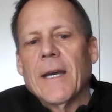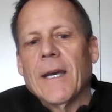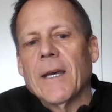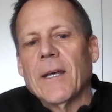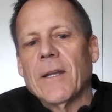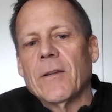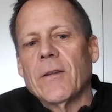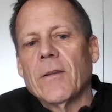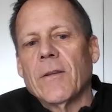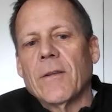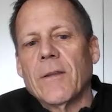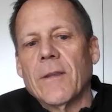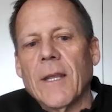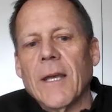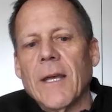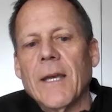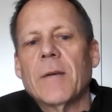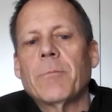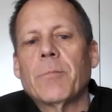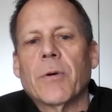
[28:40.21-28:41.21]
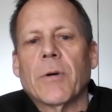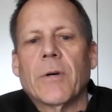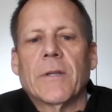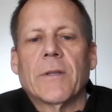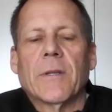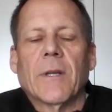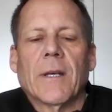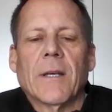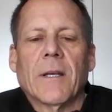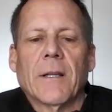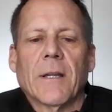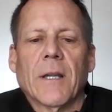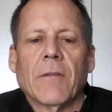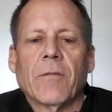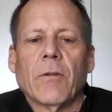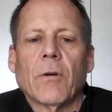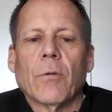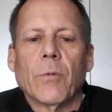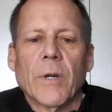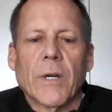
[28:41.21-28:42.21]
And they put a
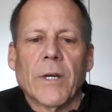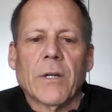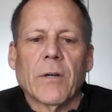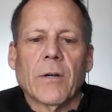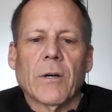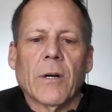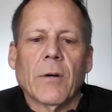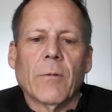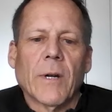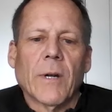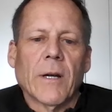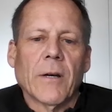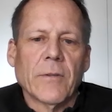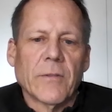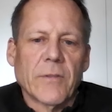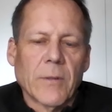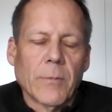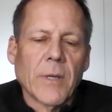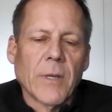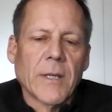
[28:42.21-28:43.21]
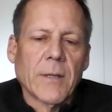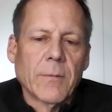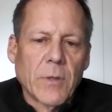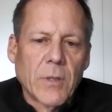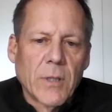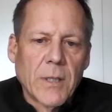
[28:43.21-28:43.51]
level of rigor around some of the